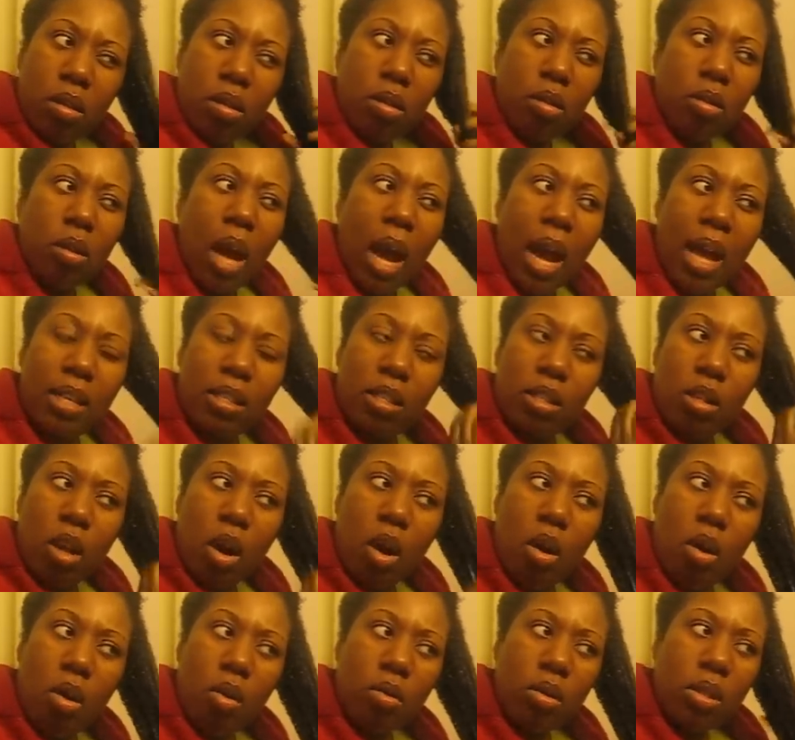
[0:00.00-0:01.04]
You guys
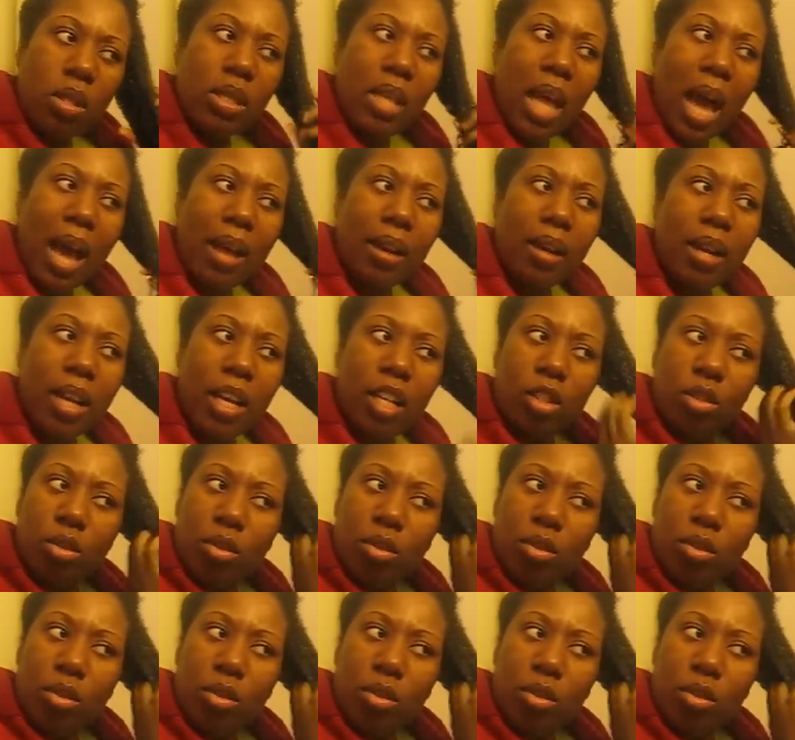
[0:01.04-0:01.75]
know Saturday,